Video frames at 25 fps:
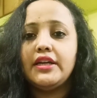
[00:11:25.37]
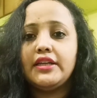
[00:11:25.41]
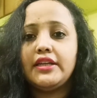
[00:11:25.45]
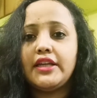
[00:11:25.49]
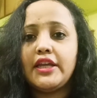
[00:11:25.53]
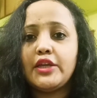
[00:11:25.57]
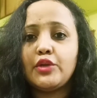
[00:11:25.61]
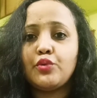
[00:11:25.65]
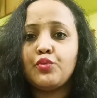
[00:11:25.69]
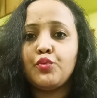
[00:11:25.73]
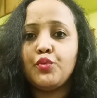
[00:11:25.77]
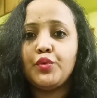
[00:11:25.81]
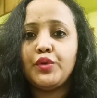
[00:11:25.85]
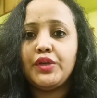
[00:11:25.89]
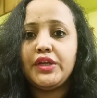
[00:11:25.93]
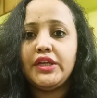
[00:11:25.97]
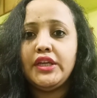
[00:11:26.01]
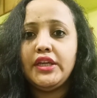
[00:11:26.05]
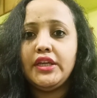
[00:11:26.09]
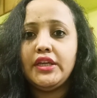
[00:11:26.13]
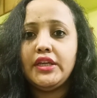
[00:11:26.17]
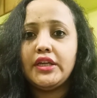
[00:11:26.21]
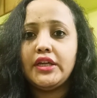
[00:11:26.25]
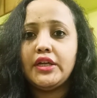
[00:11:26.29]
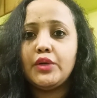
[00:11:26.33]
Like
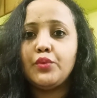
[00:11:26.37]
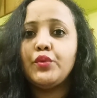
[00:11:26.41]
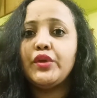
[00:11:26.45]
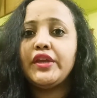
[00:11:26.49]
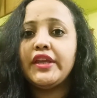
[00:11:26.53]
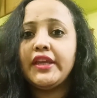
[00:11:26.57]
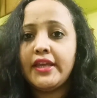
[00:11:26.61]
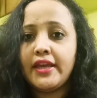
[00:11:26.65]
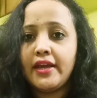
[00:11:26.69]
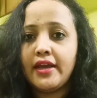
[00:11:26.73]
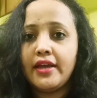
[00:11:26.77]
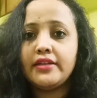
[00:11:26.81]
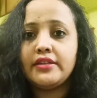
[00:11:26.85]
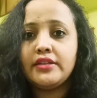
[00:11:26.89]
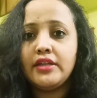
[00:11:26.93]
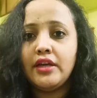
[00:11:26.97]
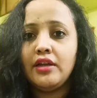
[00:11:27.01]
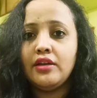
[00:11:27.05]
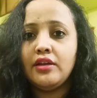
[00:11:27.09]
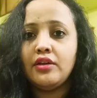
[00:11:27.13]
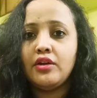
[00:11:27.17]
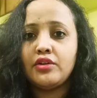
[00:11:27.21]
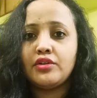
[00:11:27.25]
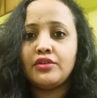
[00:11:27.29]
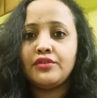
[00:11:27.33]
we get a
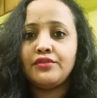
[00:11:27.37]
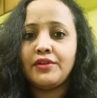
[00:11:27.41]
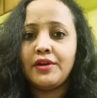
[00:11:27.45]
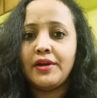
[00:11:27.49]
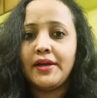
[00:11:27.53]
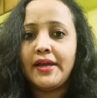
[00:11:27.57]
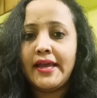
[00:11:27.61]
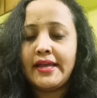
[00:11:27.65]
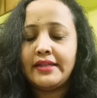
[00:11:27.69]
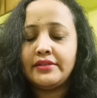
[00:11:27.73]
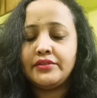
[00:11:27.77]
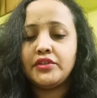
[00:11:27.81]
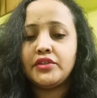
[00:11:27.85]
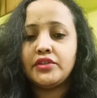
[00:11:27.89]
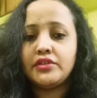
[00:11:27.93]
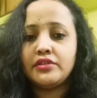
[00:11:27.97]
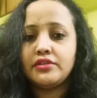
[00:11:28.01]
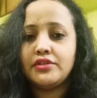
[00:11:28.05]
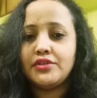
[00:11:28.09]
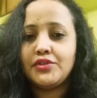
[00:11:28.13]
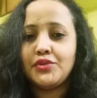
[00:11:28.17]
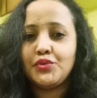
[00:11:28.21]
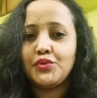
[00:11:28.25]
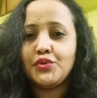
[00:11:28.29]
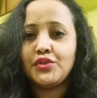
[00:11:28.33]
lot of
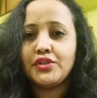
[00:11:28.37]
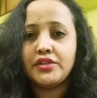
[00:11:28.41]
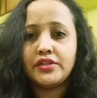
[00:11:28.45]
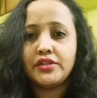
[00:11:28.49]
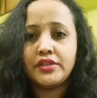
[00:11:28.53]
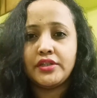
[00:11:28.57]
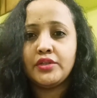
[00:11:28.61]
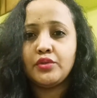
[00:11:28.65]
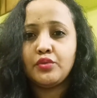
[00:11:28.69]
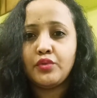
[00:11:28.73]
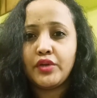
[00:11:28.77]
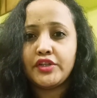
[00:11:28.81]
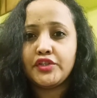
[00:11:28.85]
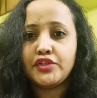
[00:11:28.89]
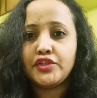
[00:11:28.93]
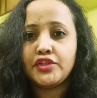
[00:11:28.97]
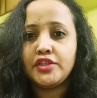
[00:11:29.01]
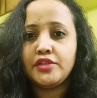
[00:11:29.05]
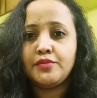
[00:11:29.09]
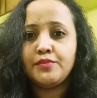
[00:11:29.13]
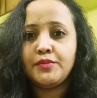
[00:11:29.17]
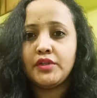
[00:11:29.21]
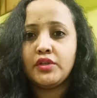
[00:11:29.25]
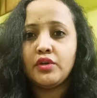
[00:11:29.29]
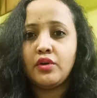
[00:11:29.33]
answers to certain
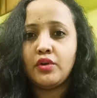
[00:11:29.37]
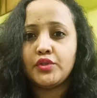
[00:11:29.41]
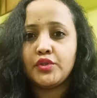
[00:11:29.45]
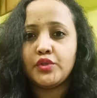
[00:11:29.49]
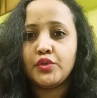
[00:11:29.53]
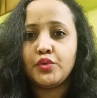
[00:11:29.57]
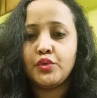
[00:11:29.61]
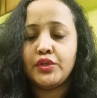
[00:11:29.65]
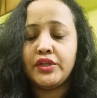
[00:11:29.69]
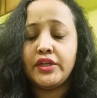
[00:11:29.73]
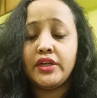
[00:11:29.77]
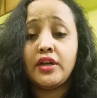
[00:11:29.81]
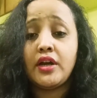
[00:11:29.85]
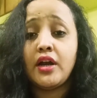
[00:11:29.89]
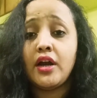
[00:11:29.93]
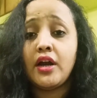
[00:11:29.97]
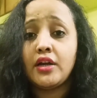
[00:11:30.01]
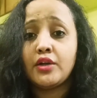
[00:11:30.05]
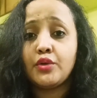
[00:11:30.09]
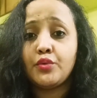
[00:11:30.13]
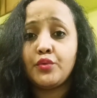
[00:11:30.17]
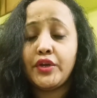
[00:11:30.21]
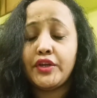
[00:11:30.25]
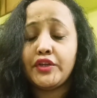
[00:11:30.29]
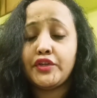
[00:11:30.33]
questions, but also there are
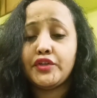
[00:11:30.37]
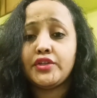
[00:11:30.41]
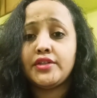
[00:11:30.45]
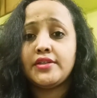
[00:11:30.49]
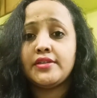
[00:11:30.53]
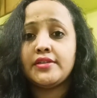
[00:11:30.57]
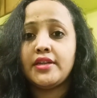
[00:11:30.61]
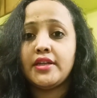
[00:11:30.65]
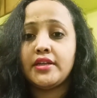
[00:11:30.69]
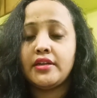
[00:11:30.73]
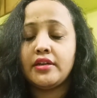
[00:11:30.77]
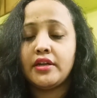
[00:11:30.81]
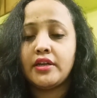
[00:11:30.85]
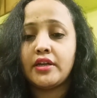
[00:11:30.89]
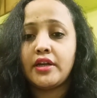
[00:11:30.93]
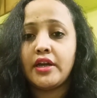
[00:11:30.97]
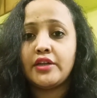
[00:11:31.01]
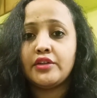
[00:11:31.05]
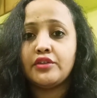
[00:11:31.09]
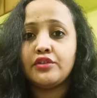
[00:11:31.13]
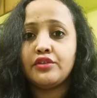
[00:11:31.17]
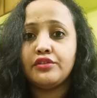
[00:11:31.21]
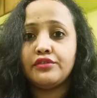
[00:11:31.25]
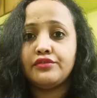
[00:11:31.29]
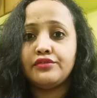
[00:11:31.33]
questions that are
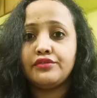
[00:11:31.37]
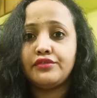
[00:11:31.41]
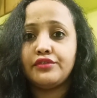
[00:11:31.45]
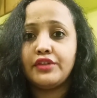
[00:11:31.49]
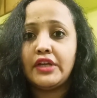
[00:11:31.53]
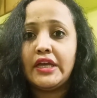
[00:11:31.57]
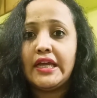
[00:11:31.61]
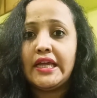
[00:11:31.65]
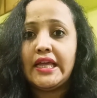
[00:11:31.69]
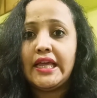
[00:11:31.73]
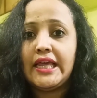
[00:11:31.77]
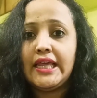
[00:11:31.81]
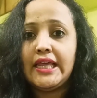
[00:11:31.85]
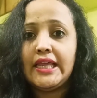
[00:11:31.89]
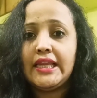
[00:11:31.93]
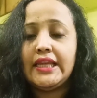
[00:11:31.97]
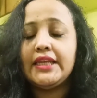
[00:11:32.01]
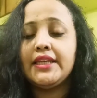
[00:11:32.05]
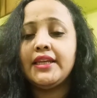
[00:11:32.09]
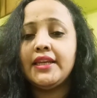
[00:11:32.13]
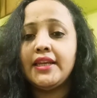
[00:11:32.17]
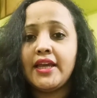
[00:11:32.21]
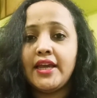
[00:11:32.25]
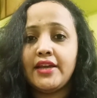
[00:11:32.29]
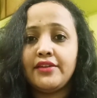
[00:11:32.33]
kind of
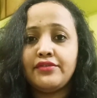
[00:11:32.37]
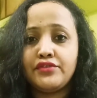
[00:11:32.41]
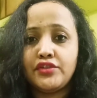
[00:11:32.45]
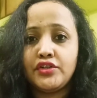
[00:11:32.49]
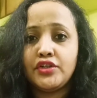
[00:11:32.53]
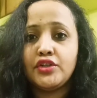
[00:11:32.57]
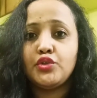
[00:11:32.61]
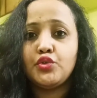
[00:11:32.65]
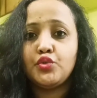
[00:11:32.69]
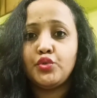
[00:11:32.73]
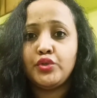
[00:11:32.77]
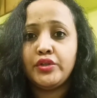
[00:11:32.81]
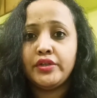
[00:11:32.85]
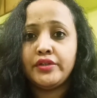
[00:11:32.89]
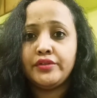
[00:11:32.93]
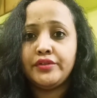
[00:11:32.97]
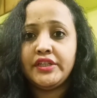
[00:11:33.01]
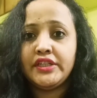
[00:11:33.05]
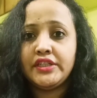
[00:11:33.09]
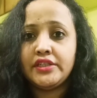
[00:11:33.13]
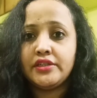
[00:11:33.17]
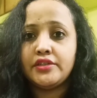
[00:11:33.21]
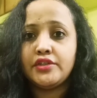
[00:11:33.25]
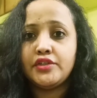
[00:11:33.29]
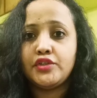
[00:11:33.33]
left to the
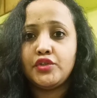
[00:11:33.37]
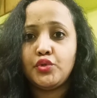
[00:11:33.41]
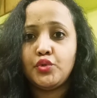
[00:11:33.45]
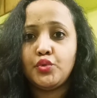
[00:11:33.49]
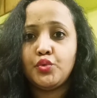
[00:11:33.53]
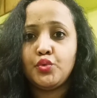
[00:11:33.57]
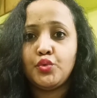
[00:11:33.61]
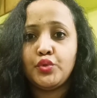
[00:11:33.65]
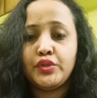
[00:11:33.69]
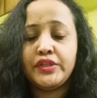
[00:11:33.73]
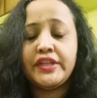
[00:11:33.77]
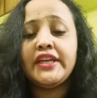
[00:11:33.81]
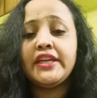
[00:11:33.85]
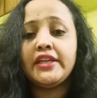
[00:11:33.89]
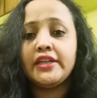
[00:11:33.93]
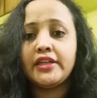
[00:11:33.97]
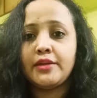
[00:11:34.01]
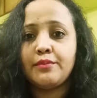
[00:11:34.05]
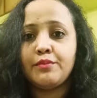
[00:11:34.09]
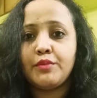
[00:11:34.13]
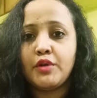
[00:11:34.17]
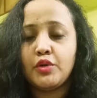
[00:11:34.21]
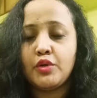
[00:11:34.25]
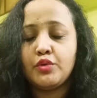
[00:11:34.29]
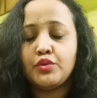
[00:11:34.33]
readers to think
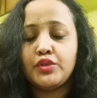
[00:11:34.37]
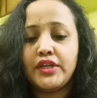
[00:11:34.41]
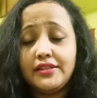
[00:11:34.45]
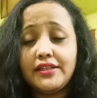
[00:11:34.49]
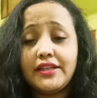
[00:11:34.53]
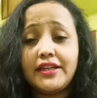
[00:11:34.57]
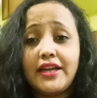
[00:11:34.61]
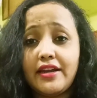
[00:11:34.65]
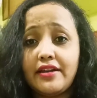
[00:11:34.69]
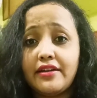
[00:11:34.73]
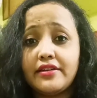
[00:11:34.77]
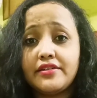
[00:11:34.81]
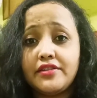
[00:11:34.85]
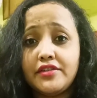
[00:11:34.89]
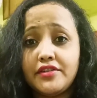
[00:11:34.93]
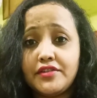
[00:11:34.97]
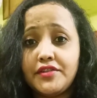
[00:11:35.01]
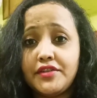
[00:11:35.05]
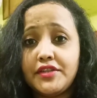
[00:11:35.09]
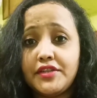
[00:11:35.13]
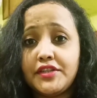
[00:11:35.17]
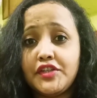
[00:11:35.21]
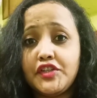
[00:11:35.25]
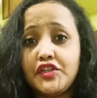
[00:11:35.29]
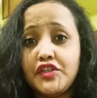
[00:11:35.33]
about. The characters'
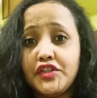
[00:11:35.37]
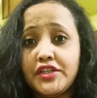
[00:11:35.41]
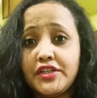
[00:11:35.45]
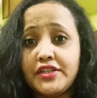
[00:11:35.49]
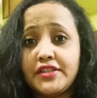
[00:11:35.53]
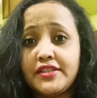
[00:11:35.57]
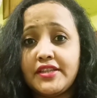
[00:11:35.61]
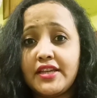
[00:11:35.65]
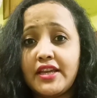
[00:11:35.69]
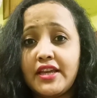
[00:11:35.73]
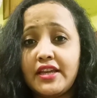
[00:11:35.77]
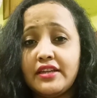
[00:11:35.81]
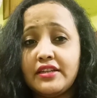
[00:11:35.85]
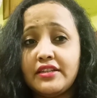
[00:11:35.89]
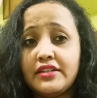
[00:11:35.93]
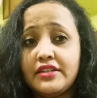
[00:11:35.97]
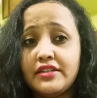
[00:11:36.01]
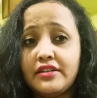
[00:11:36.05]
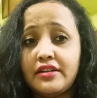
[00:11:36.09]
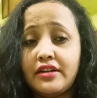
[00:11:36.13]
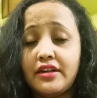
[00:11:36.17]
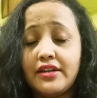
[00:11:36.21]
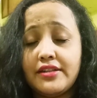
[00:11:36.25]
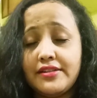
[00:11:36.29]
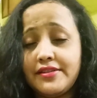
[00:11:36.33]
decisions and
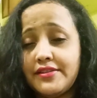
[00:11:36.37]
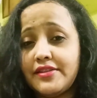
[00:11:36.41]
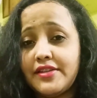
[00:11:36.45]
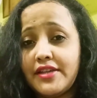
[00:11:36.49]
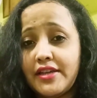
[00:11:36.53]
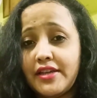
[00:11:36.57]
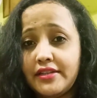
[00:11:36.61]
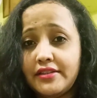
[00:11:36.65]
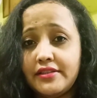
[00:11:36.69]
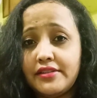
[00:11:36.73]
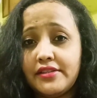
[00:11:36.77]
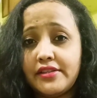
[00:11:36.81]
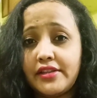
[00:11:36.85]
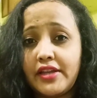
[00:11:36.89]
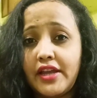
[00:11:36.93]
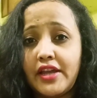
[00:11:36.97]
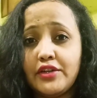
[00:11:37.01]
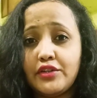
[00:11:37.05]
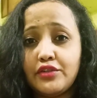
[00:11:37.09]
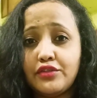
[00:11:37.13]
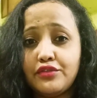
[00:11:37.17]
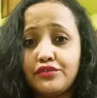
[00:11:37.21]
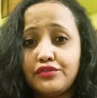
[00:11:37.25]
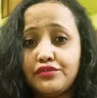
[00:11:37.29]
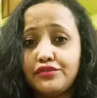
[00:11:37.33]
their conscience
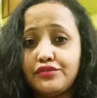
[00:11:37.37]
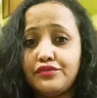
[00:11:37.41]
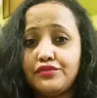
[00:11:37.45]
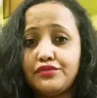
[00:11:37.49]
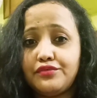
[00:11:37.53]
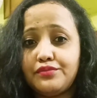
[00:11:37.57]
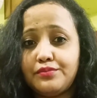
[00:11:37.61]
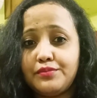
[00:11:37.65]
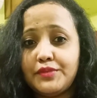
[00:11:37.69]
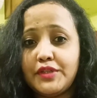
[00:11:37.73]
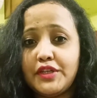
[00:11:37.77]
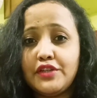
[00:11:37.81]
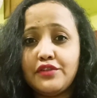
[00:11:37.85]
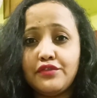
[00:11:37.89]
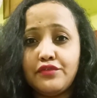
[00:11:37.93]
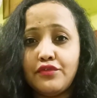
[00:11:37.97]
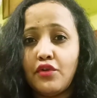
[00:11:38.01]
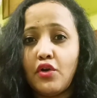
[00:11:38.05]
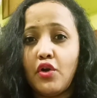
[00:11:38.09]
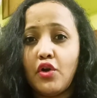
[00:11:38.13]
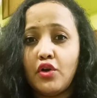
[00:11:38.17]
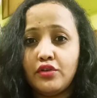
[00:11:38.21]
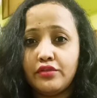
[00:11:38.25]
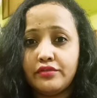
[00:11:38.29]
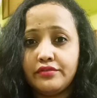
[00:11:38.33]
kind of
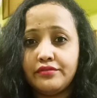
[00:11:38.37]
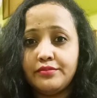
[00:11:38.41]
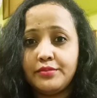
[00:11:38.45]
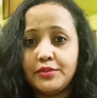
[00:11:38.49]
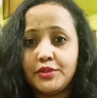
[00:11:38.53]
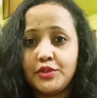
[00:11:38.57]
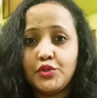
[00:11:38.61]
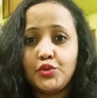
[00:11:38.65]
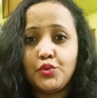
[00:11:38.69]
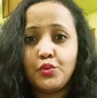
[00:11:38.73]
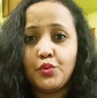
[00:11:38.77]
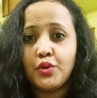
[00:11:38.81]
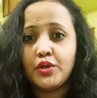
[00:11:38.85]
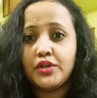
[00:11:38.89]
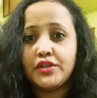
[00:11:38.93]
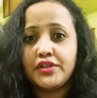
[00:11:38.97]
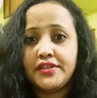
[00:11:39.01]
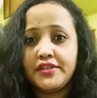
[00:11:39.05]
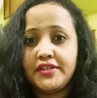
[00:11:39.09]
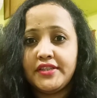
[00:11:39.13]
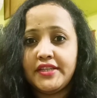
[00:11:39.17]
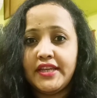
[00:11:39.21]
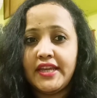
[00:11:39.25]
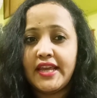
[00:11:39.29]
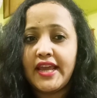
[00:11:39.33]
evolve
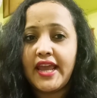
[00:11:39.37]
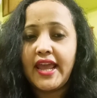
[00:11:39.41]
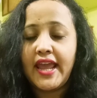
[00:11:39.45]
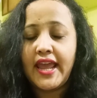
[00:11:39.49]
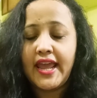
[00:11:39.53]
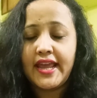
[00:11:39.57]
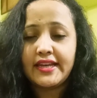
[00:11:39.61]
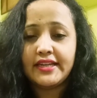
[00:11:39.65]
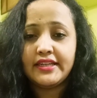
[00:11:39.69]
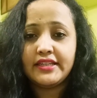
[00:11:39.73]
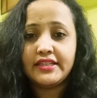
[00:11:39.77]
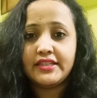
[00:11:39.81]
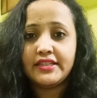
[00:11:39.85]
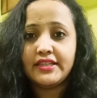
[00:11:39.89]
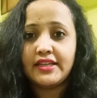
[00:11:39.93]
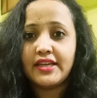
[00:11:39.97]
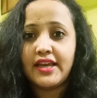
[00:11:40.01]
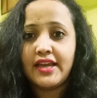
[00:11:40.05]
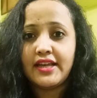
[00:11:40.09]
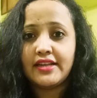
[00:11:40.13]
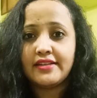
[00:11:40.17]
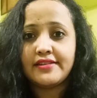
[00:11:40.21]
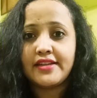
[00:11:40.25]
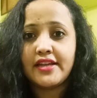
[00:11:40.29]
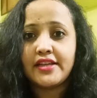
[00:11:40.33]
towards the end,
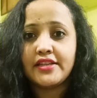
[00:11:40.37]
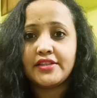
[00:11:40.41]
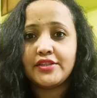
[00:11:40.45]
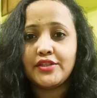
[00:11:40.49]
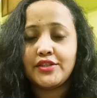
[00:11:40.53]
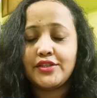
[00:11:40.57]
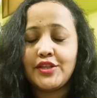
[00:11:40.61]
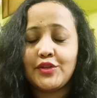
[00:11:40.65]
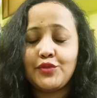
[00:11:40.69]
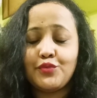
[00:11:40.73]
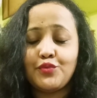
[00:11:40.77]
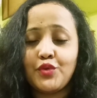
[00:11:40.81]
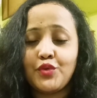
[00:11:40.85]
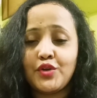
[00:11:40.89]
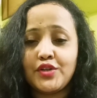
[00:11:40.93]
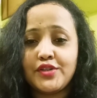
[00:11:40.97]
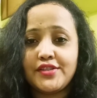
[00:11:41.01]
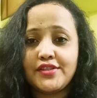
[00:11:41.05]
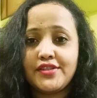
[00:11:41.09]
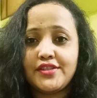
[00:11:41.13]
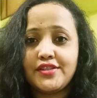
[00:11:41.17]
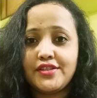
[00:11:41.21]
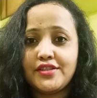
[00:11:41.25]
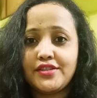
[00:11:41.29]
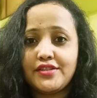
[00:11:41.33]
and that
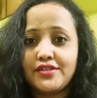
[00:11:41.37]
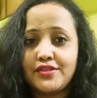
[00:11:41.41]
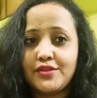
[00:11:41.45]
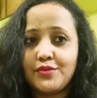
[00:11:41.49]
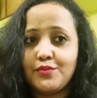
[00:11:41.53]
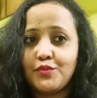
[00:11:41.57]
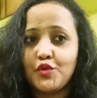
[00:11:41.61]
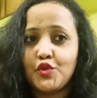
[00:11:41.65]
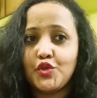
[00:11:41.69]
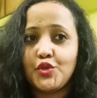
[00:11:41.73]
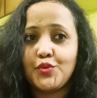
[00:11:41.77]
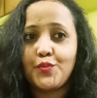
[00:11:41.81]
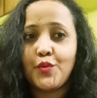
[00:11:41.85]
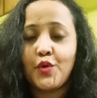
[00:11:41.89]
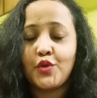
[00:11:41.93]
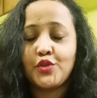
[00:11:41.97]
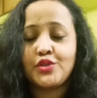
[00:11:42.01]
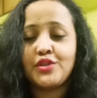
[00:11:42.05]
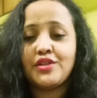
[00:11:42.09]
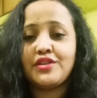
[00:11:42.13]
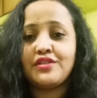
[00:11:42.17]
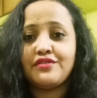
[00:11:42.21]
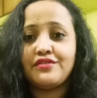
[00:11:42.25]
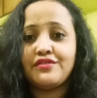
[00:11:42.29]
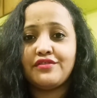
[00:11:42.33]
was the most
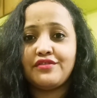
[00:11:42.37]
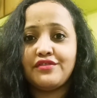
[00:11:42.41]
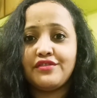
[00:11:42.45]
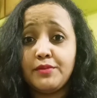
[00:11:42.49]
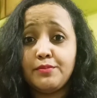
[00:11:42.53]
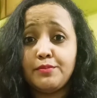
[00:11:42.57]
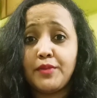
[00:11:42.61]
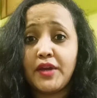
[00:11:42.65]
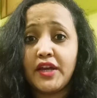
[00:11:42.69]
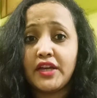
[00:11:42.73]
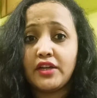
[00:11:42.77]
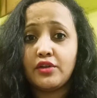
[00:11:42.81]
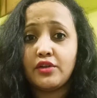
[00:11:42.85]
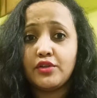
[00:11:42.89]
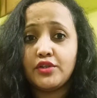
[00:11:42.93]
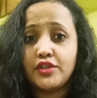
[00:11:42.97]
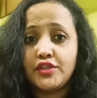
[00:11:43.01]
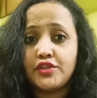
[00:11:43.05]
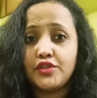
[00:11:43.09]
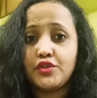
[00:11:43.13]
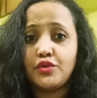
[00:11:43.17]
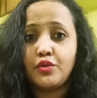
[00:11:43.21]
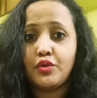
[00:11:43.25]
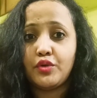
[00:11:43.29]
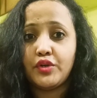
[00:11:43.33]
positive impact on the
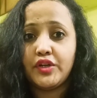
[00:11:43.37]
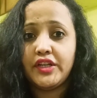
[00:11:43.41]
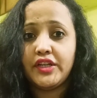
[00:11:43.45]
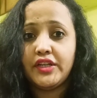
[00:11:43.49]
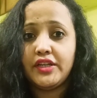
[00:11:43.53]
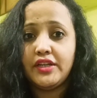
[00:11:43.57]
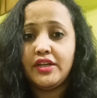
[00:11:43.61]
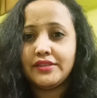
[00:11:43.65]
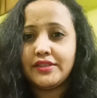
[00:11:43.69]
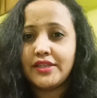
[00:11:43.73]
story.